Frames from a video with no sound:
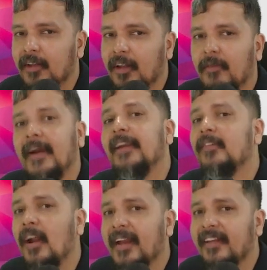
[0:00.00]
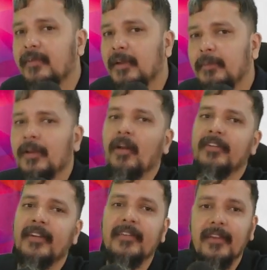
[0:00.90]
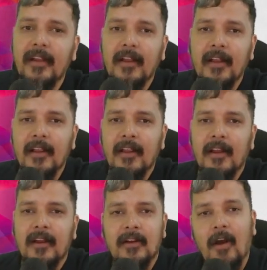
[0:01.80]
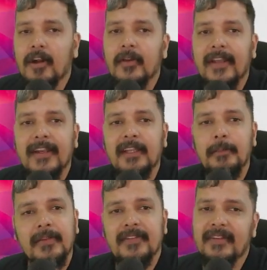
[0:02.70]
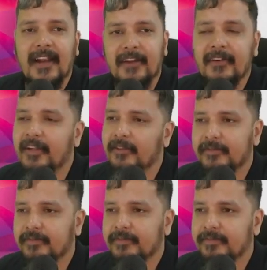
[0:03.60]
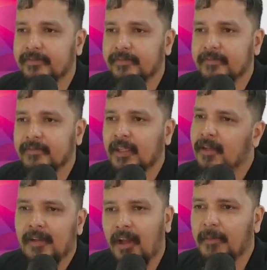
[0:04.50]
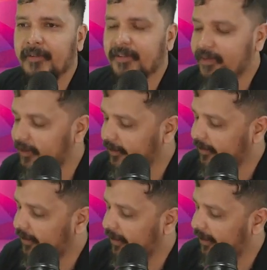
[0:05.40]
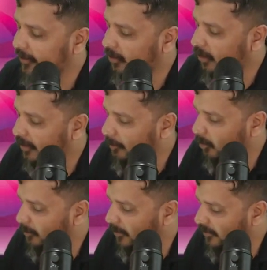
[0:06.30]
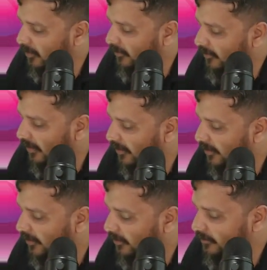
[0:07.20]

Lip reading: Why it is non-taxable? Because it is not doing any business activity. Non-business entity. And you are talking about business entity.